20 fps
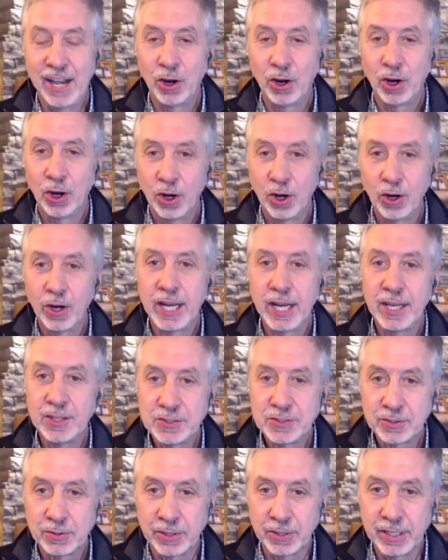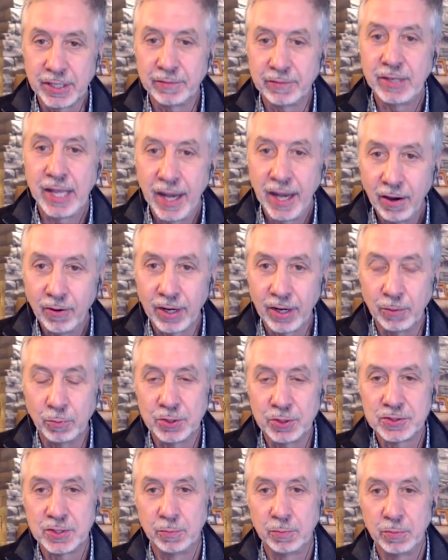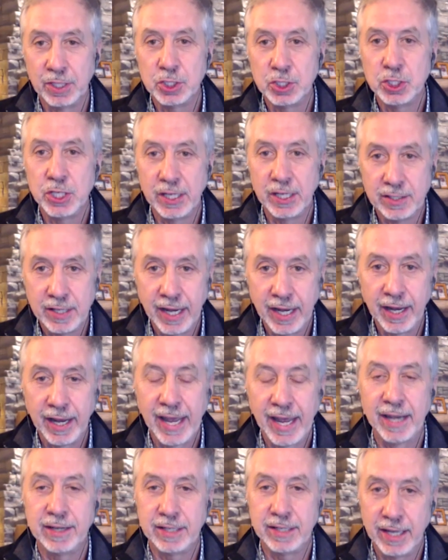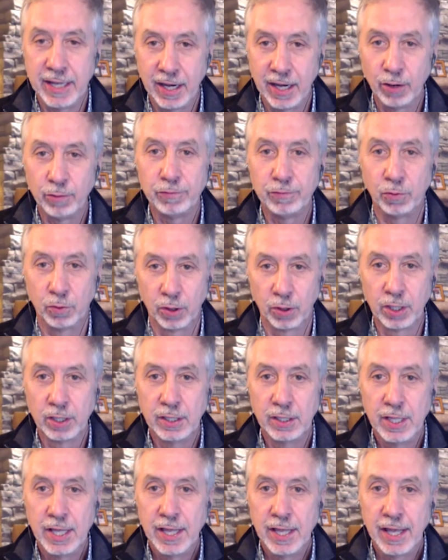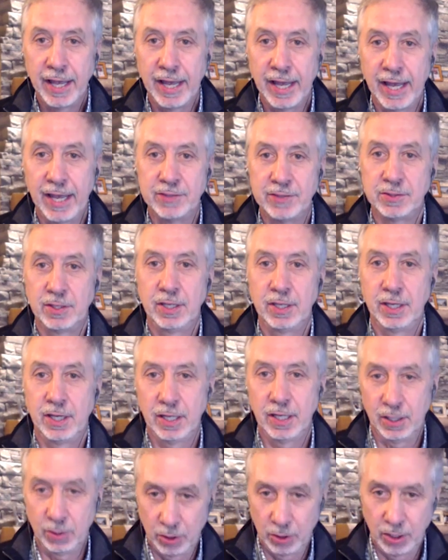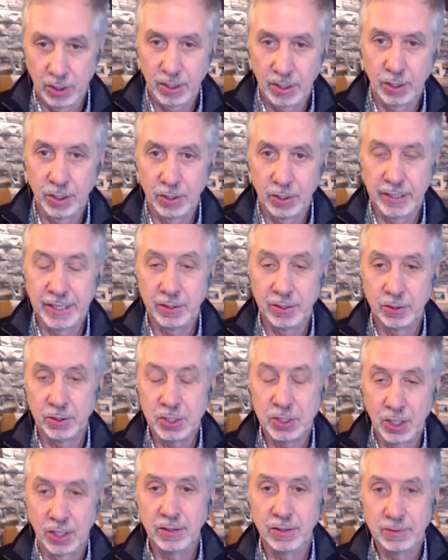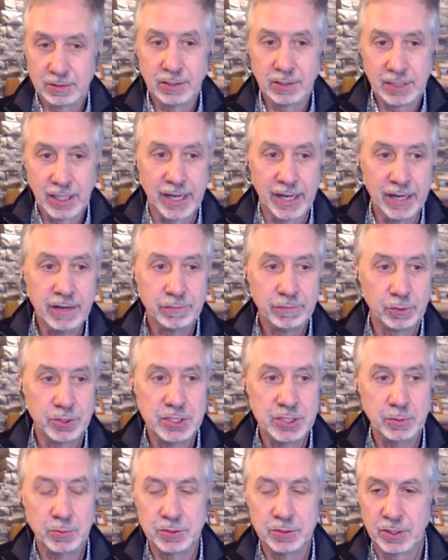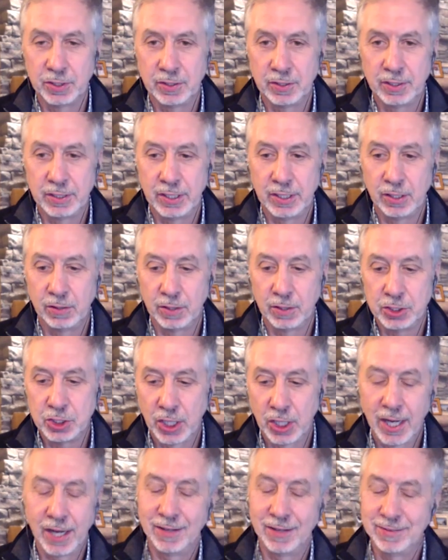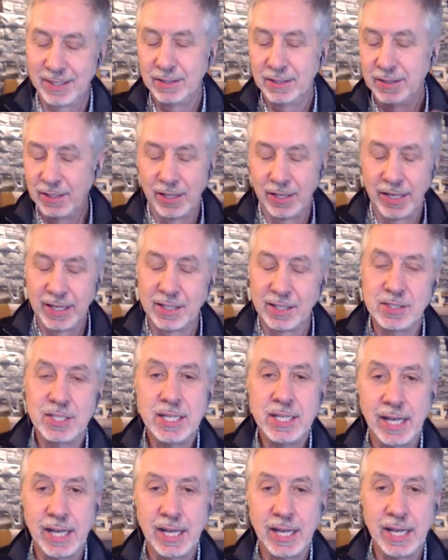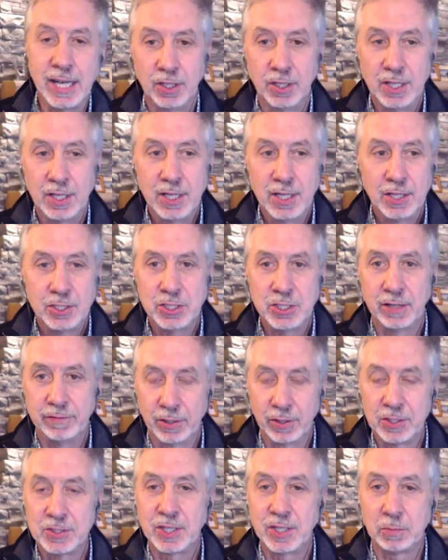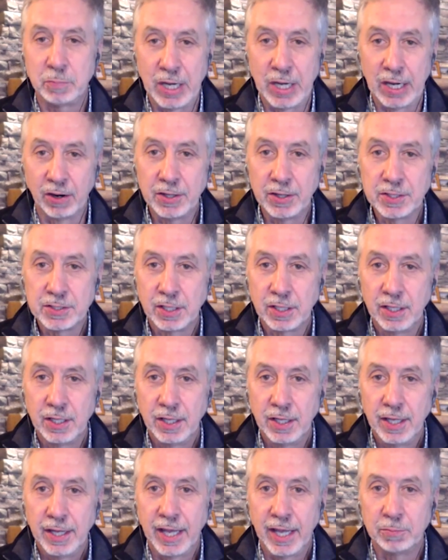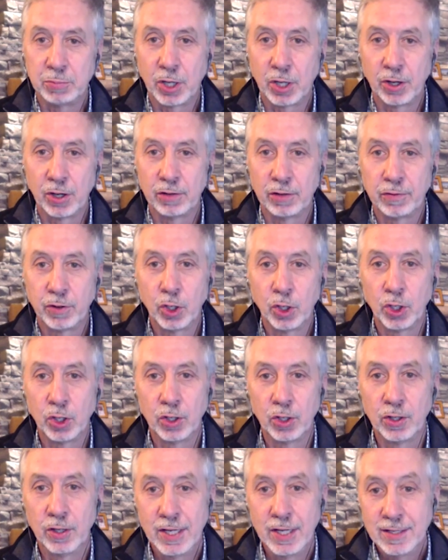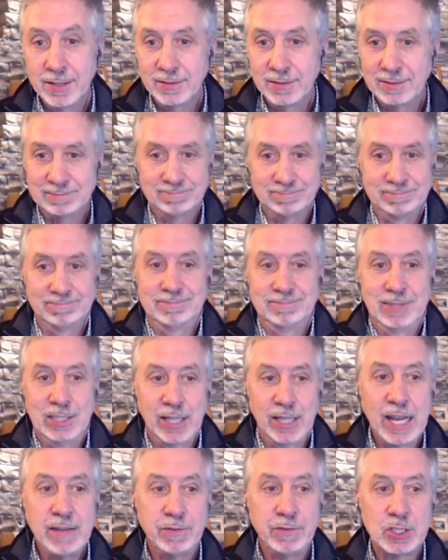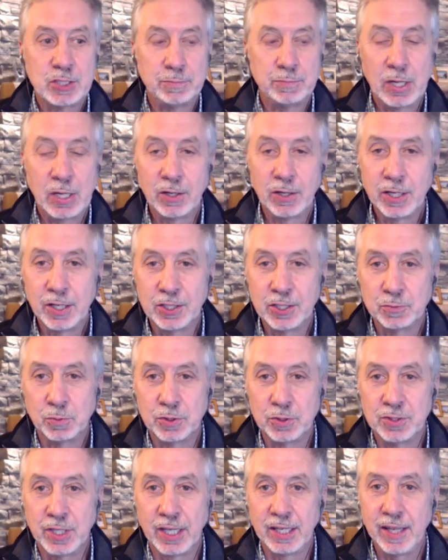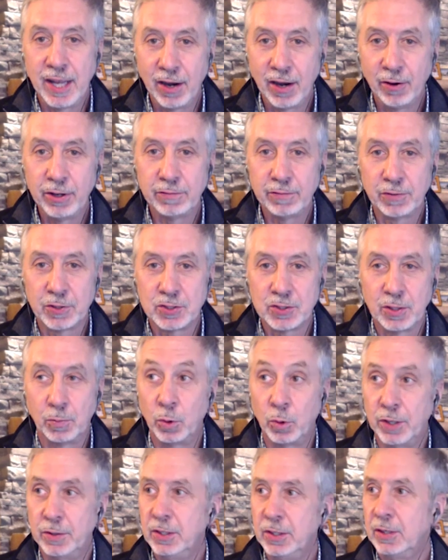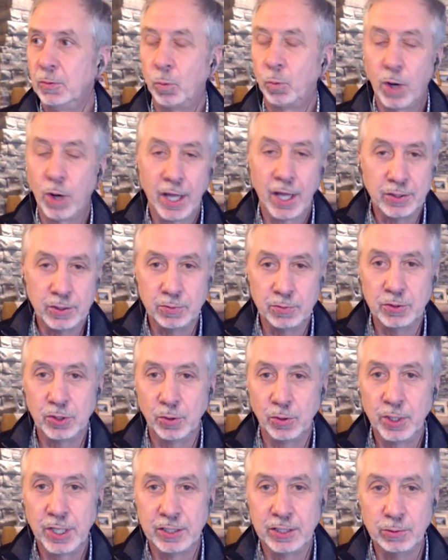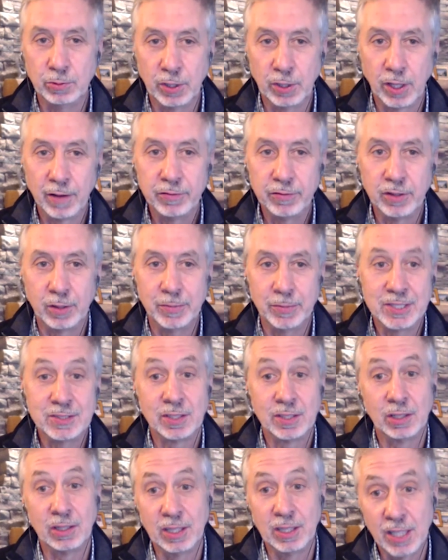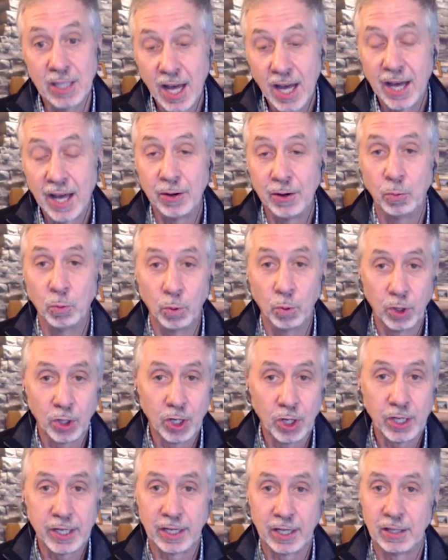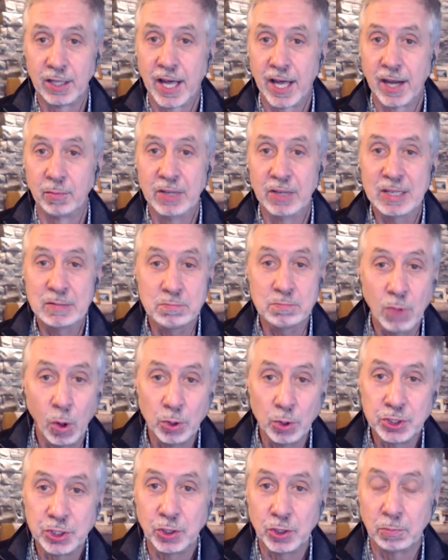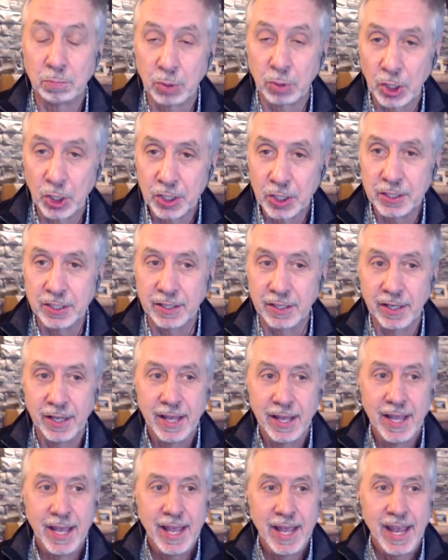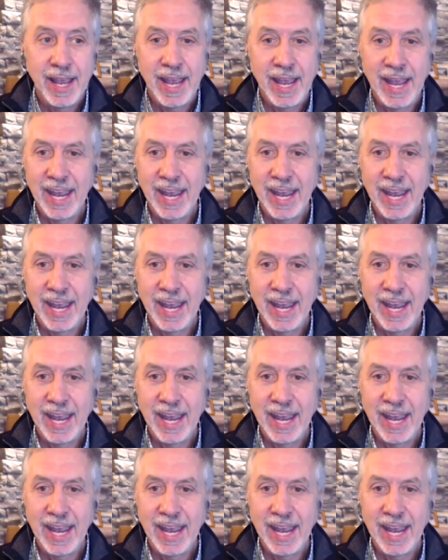her history of caring was somebody she had had to care for as her in her young life when she was a you know a child uh, you know like a teenager she had a very sick parent and part of her life experience was caring for someone while you do it and you love them it's a lot of work and a lot of emotional burden right